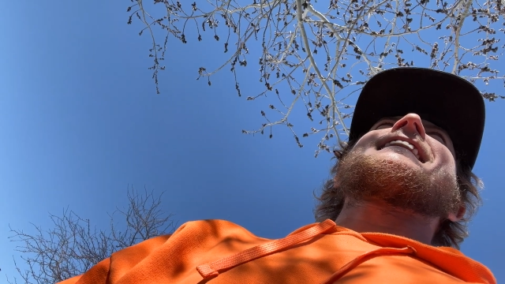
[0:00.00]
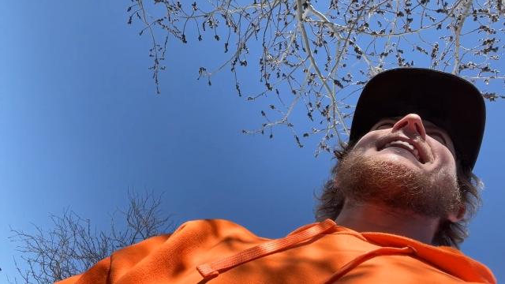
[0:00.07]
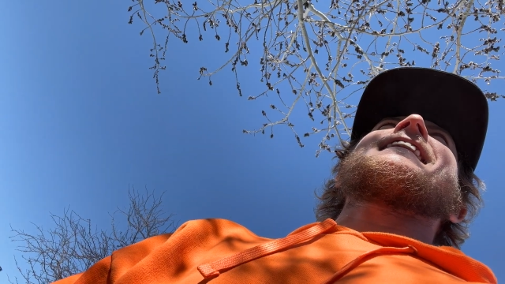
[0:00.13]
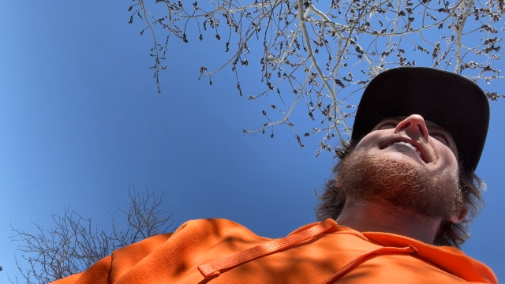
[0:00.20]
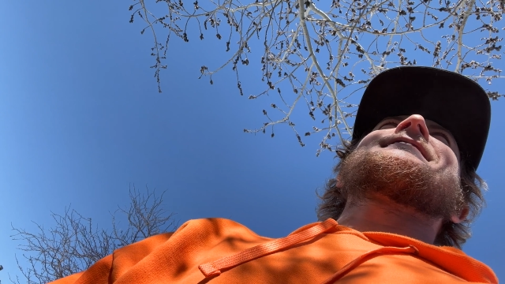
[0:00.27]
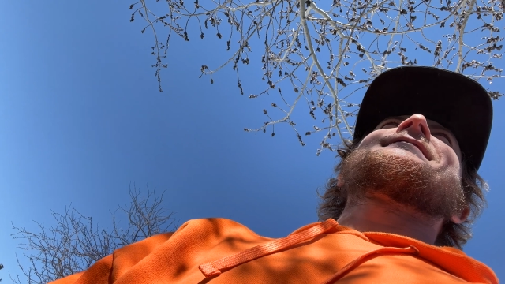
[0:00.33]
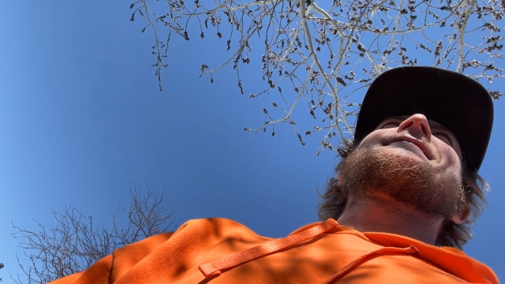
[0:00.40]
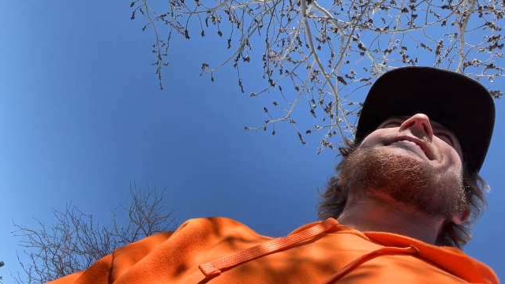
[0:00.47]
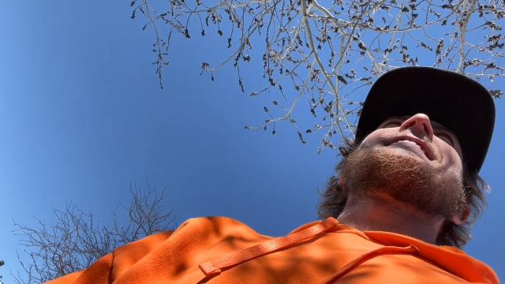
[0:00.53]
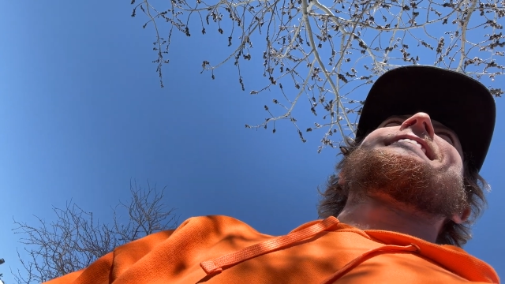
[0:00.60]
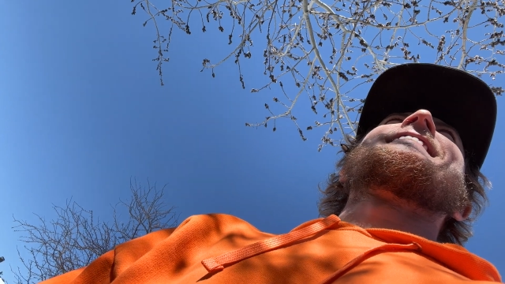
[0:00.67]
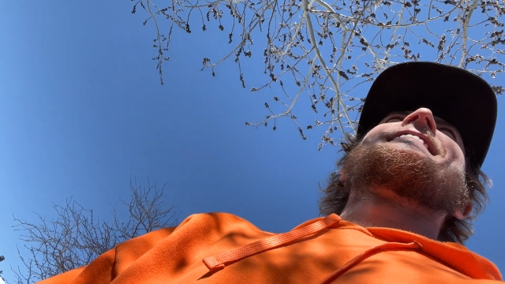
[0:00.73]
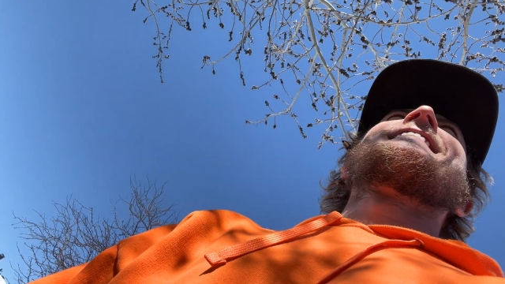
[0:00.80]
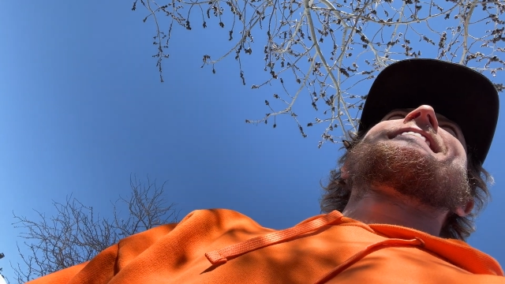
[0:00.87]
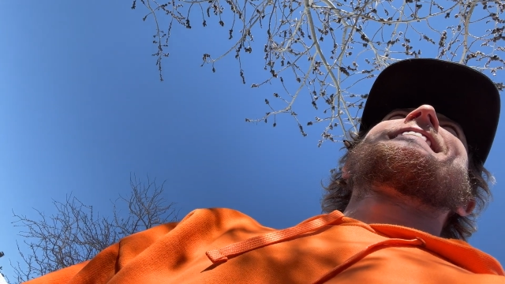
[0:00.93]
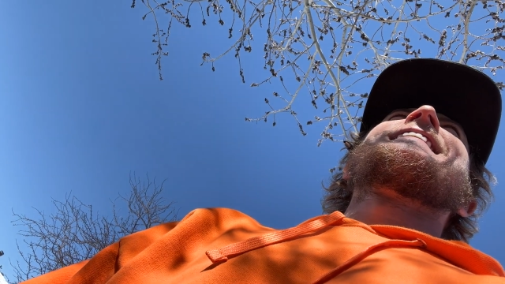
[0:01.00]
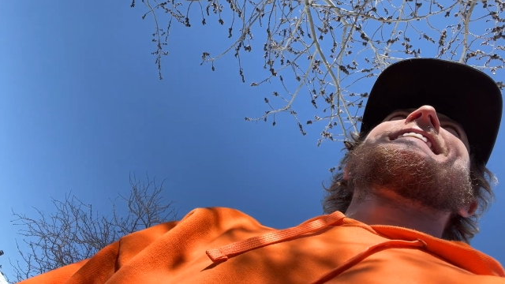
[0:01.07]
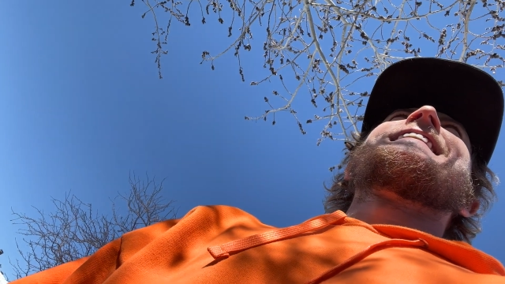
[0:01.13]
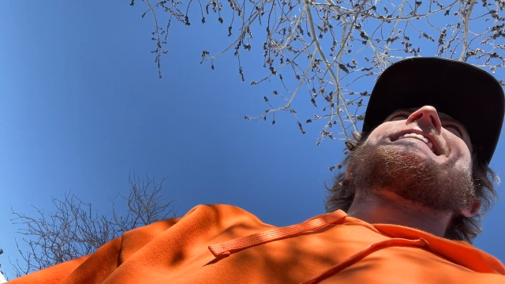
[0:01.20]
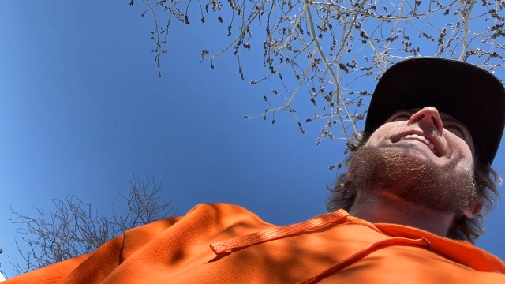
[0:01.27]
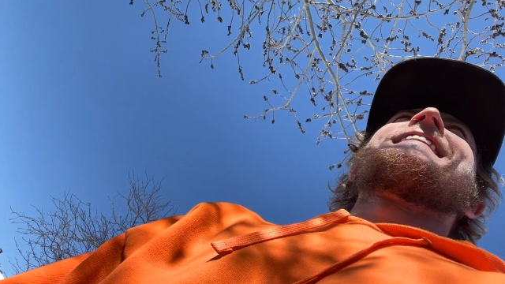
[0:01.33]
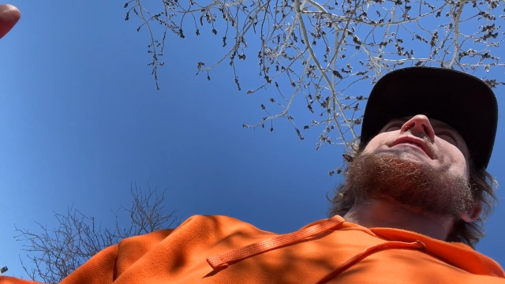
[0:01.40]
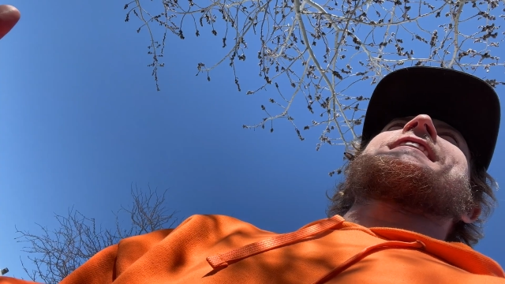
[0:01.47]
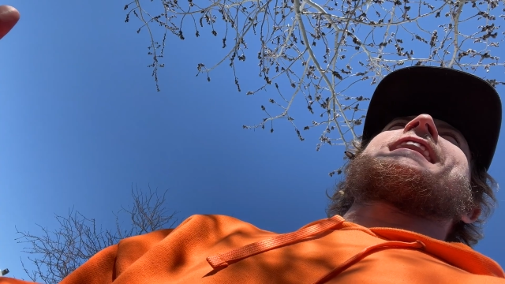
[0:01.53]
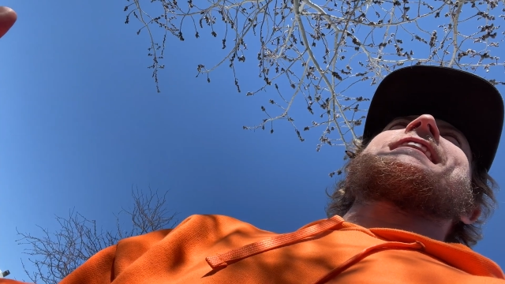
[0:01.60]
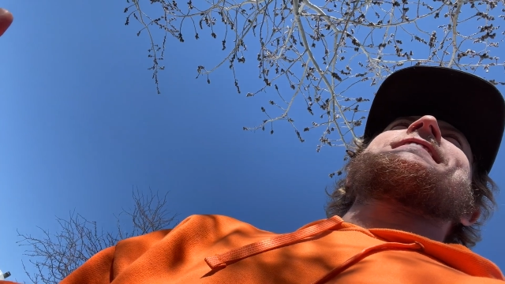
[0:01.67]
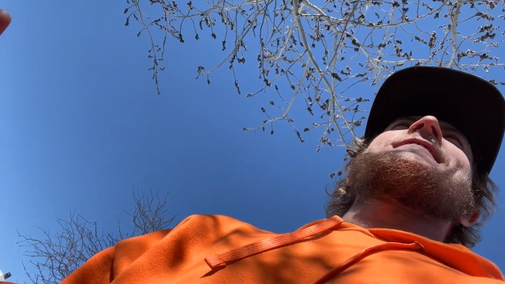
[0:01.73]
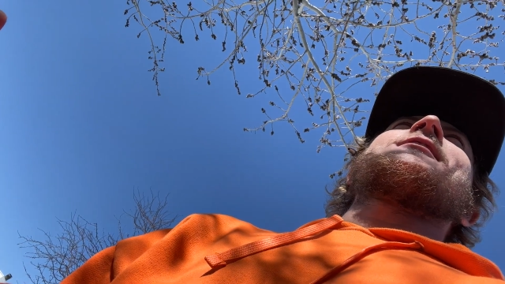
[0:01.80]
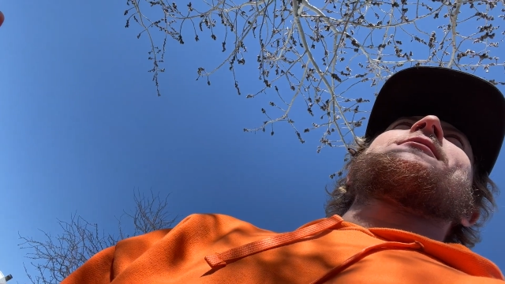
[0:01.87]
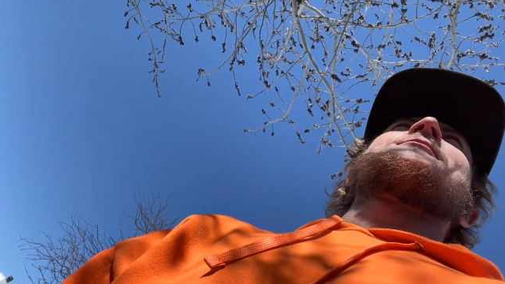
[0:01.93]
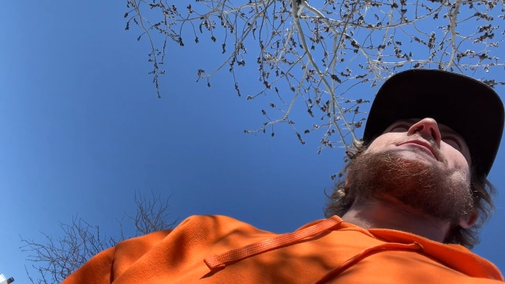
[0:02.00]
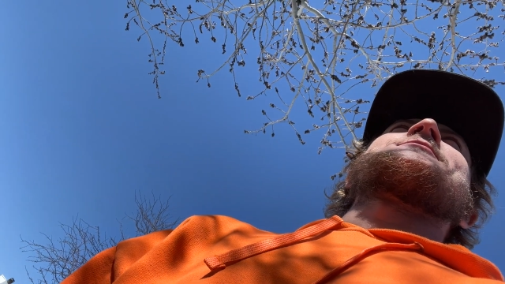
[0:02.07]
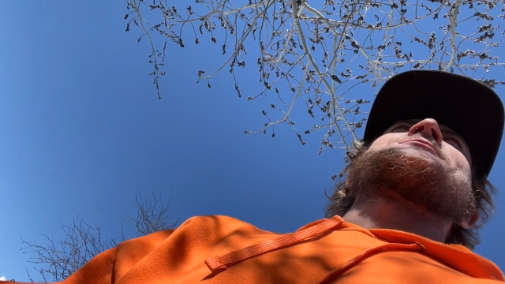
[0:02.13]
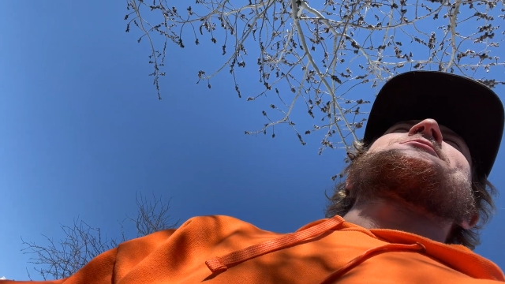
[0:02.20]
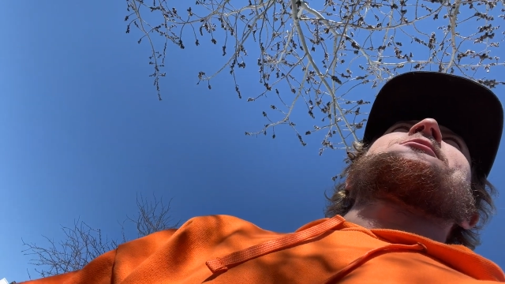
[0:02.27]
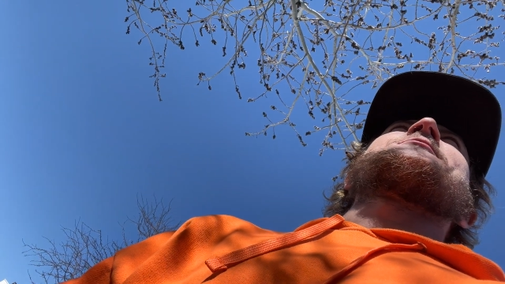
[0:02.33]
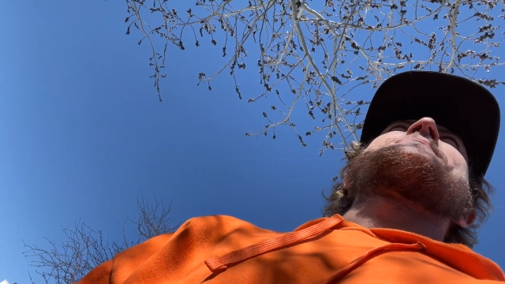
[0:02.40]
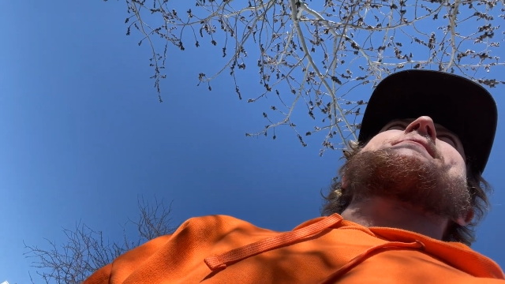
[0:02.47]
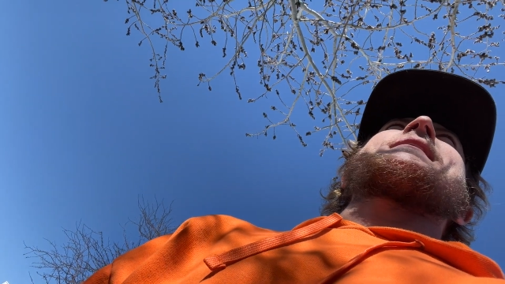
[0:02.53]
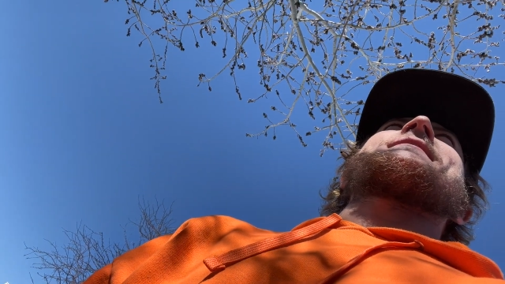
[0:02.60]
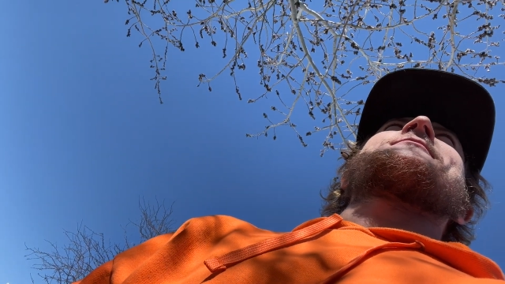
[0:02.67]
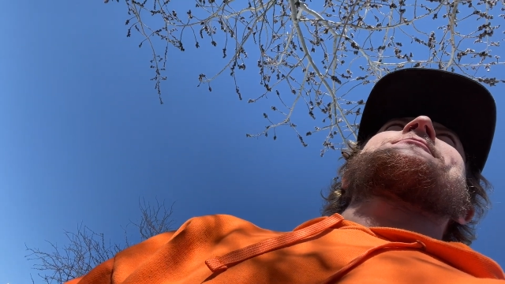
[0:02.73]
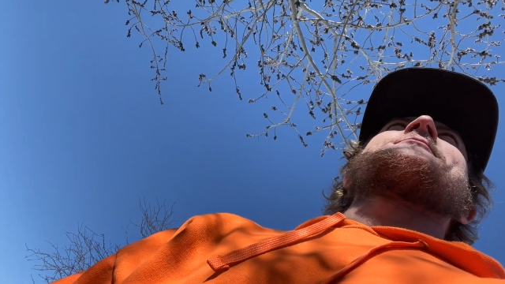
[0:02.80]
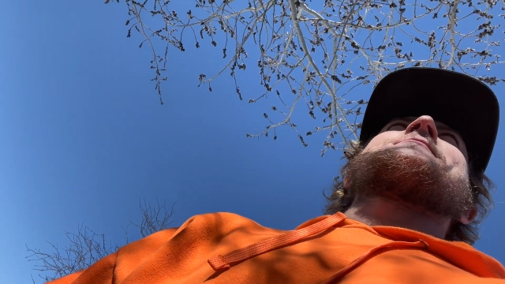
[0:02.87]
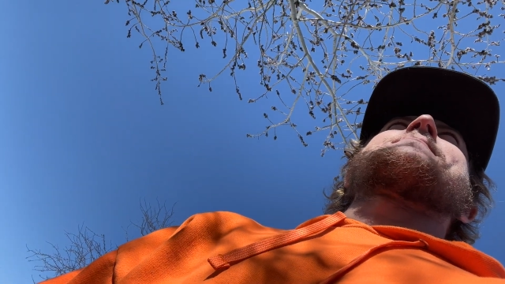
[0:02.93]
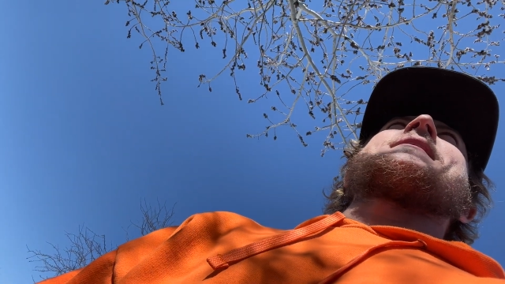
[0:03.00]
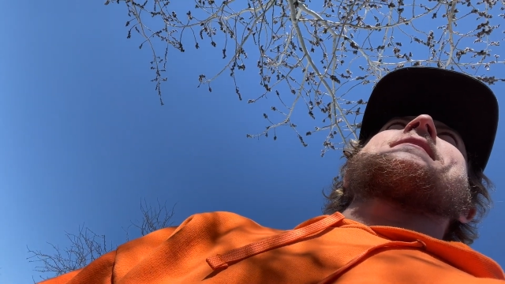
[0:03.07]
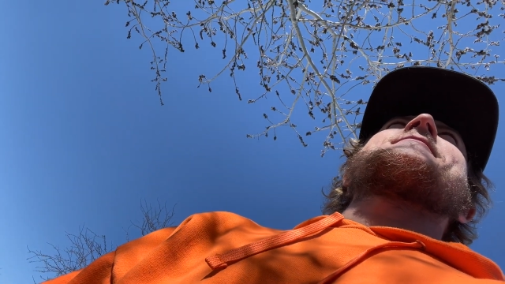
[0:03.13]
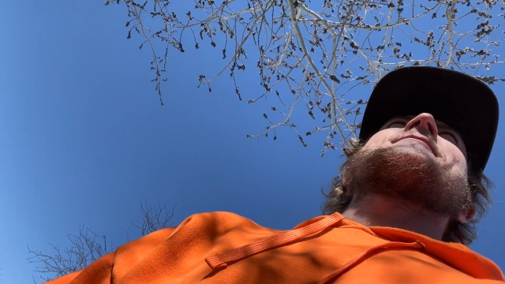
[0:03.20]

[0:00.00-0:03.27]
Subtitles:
(no speaker visible)